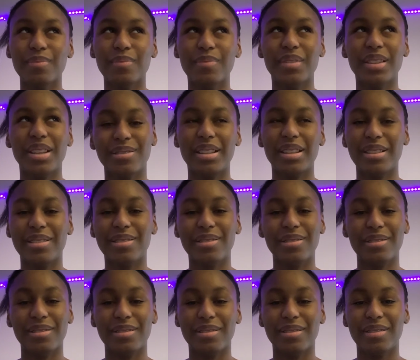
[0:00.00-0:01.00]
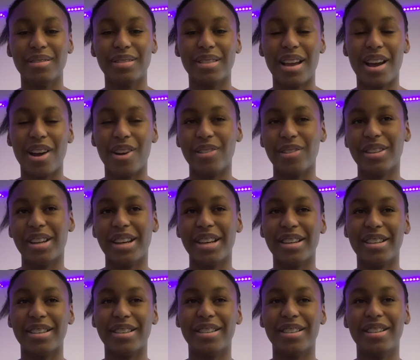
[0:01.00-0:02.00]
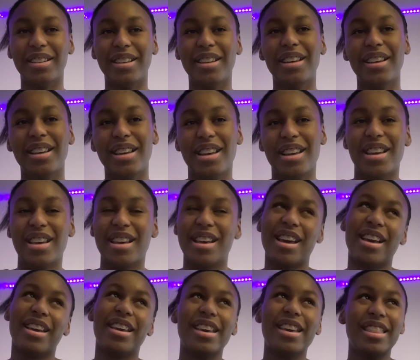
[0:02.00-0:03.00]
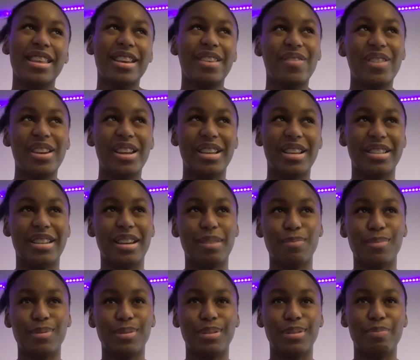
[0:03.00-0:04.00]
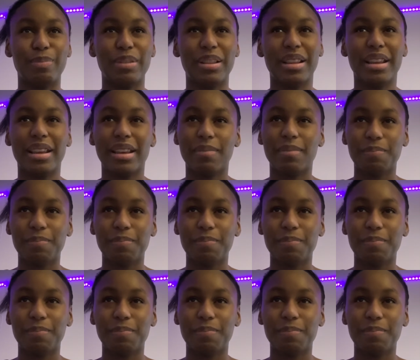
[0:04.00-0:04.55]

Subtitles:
a little outlier. I can't think of any examples, but like